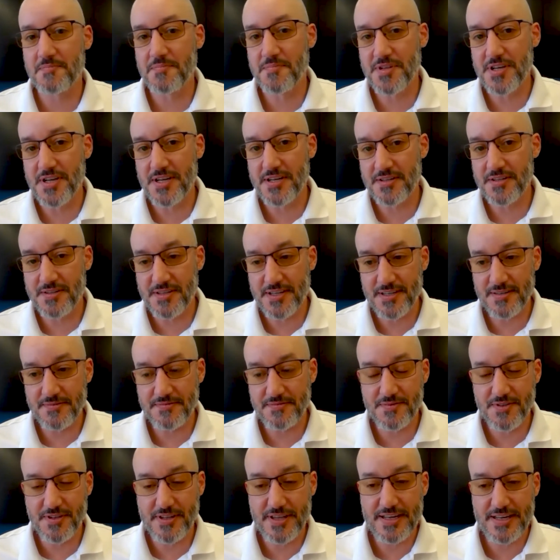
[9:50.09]
the
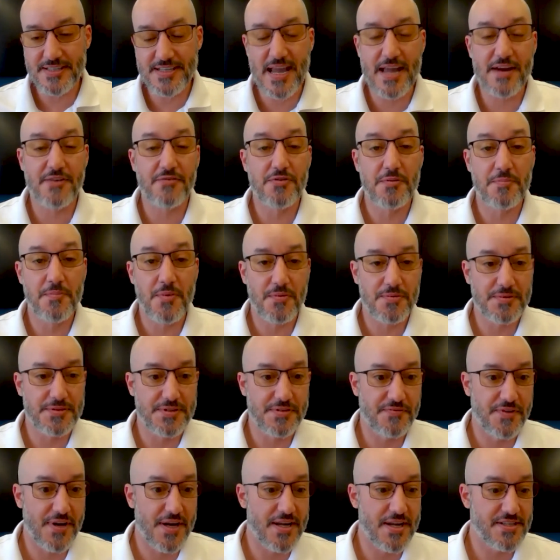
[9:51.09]
data remote
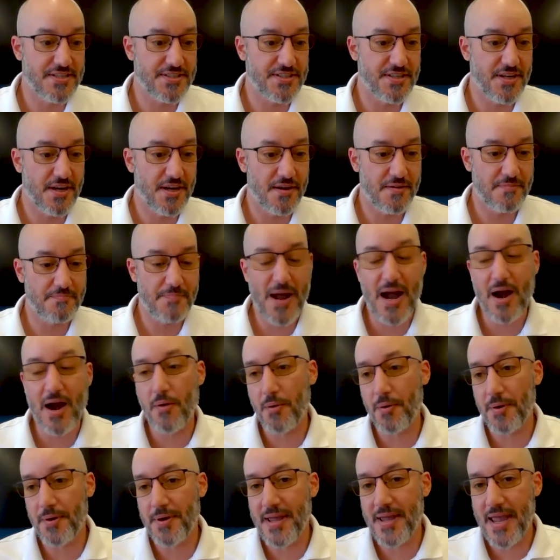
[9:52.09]
device,
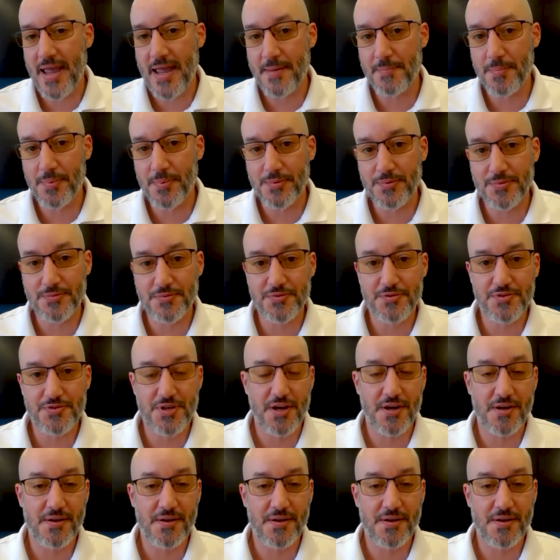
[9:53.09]
power cables,